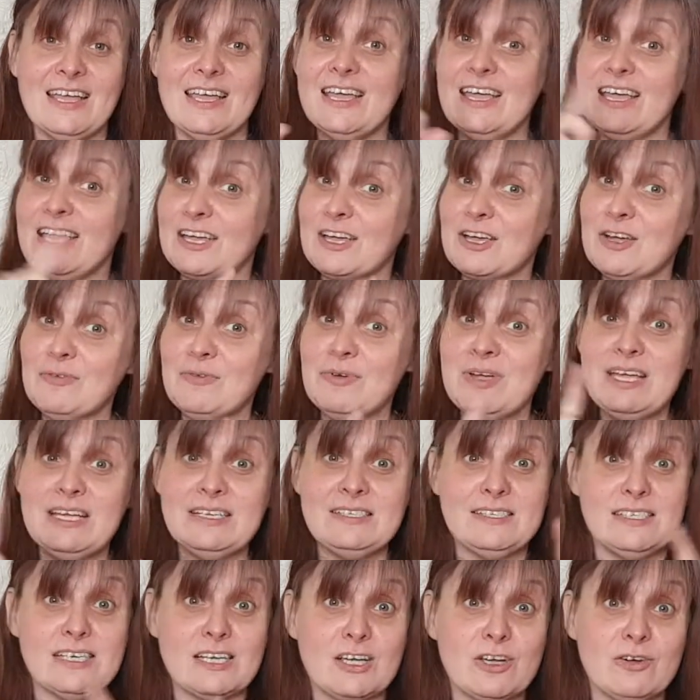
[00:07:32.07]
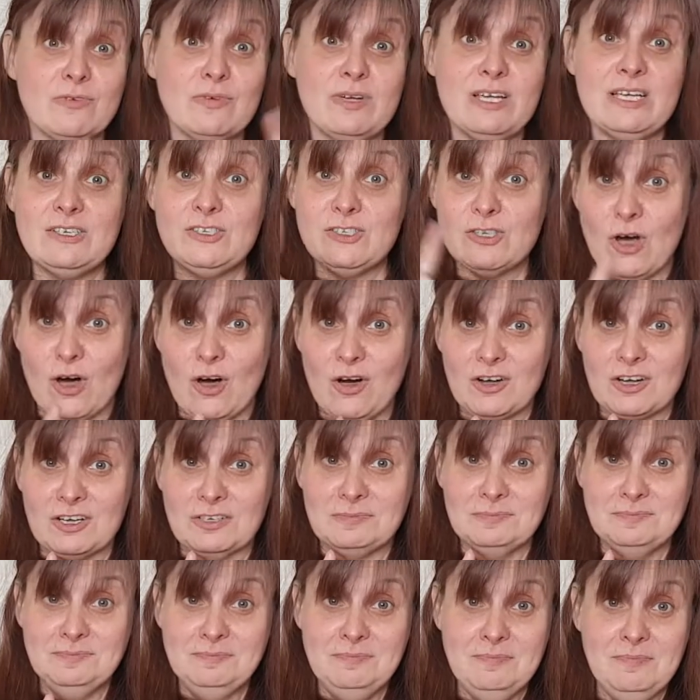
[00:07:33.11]
Hickory dickory dock.
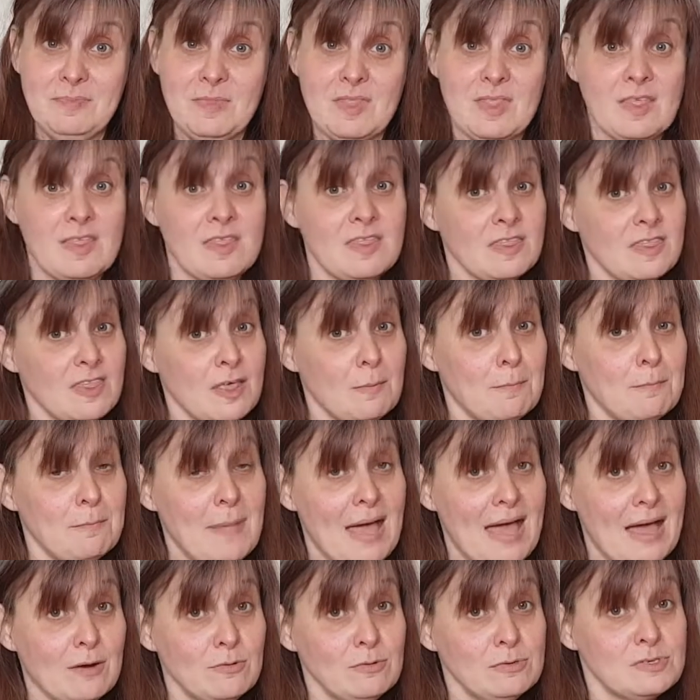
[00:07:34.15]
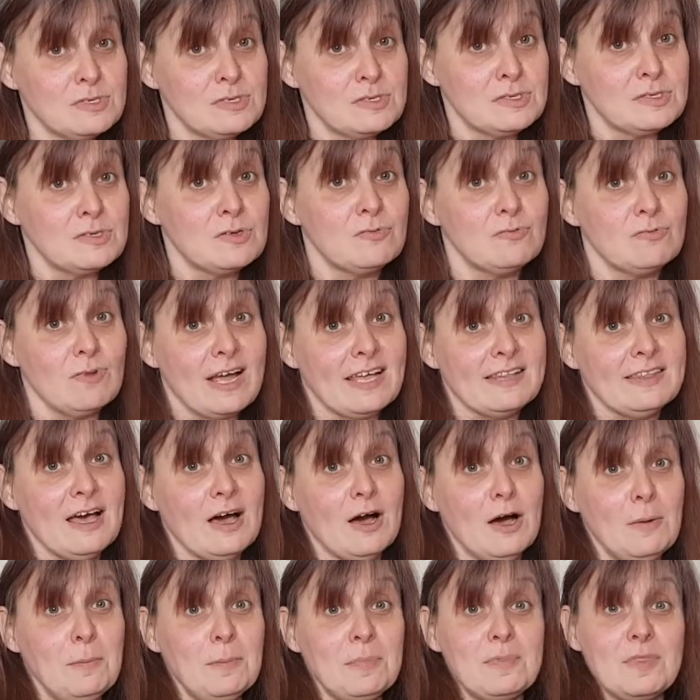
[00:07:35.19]
The mouse ran
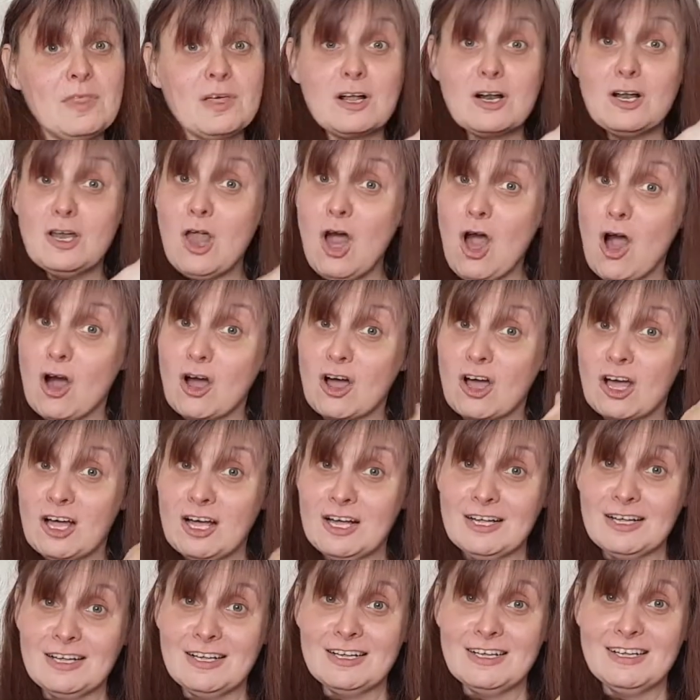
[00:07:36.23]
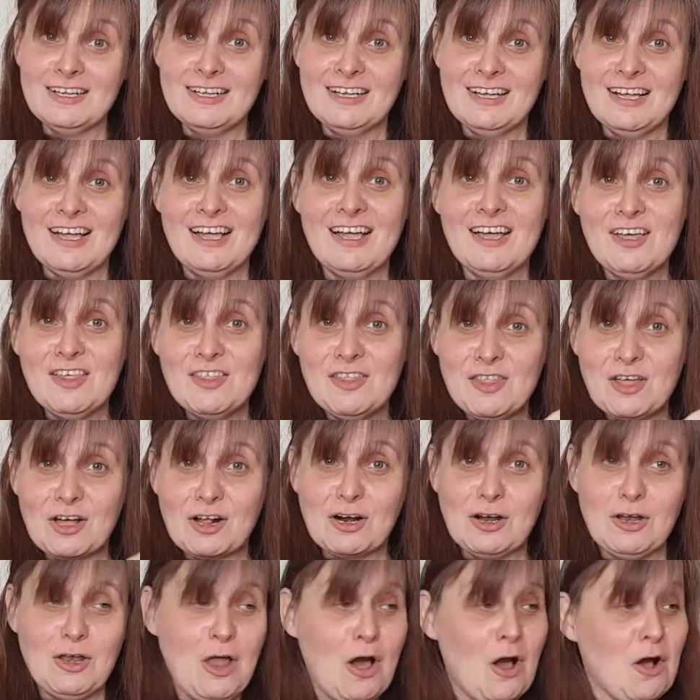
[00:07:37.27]
up the clock. The
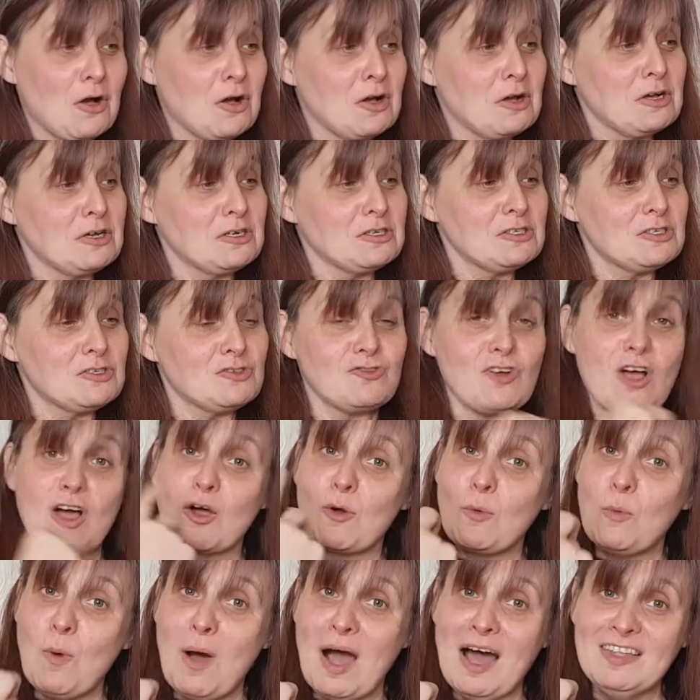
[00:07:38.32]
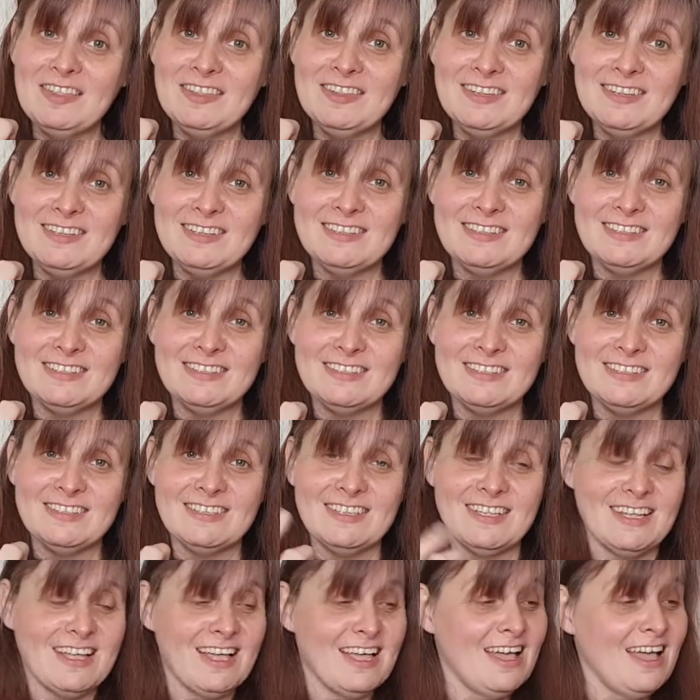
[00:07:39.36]
clock struck one.
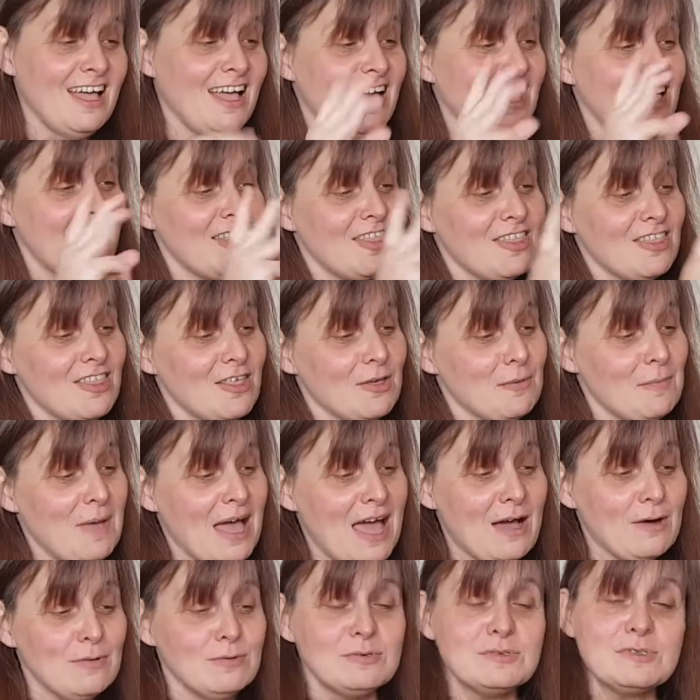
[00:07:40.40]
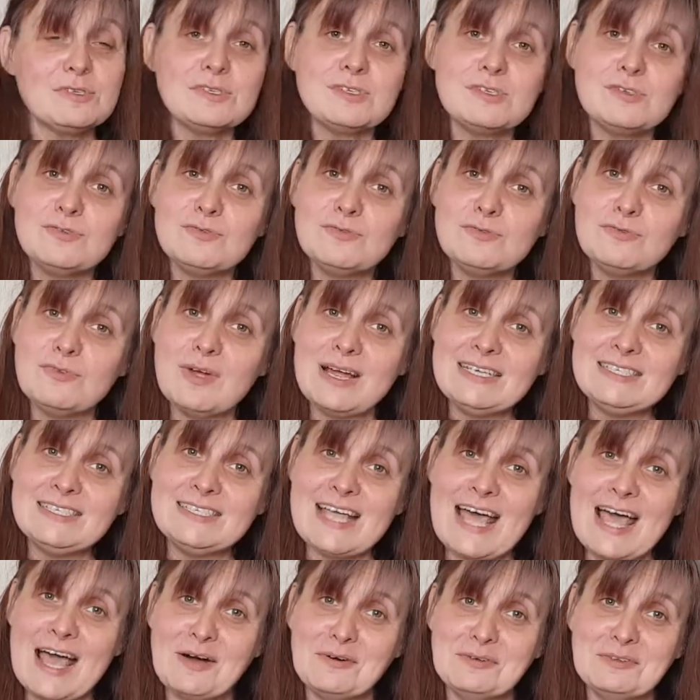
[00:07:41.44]
The mouse ran
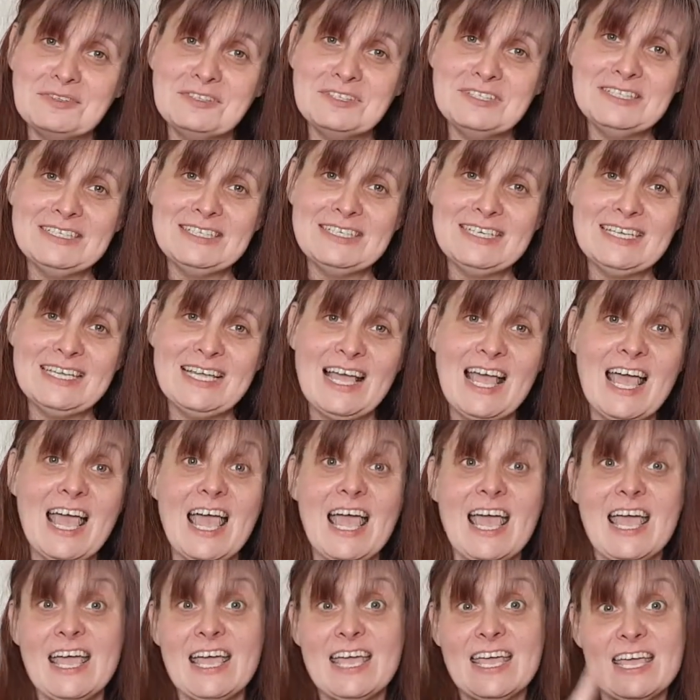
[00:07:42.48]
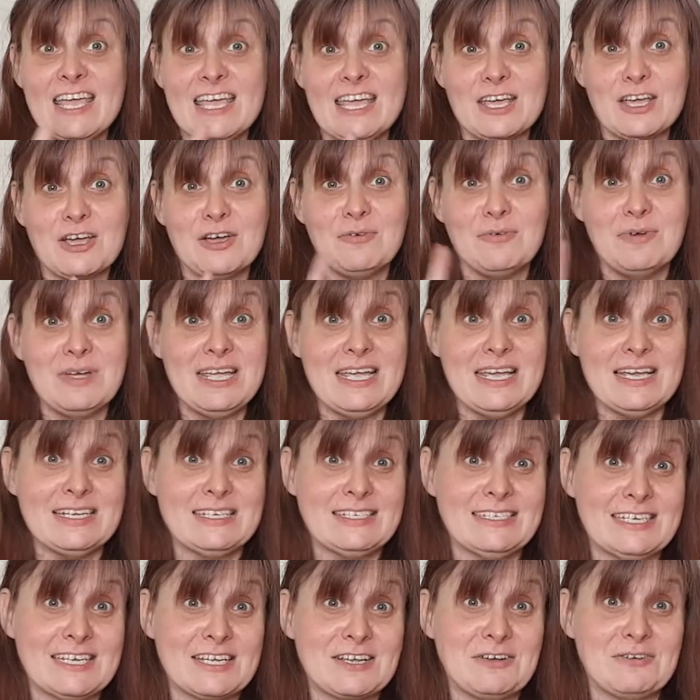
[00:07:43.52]
down. Hickory
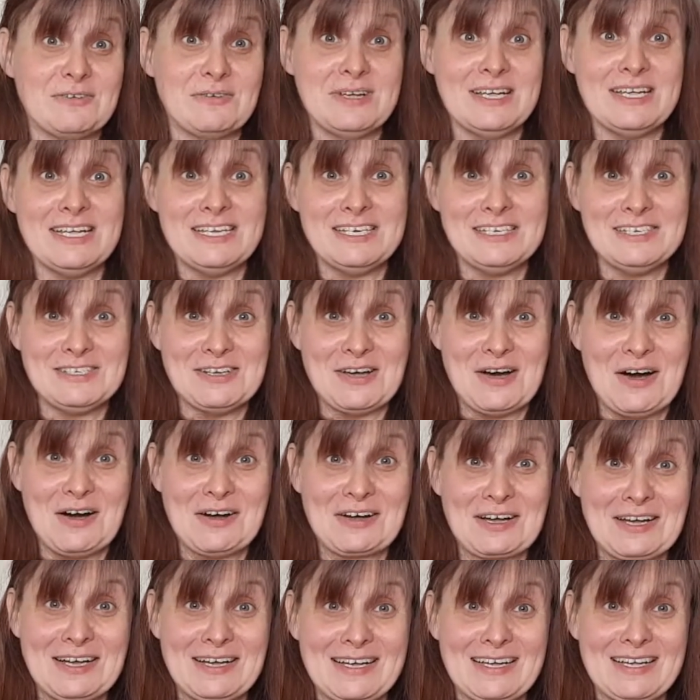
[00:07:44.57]
dickory dock.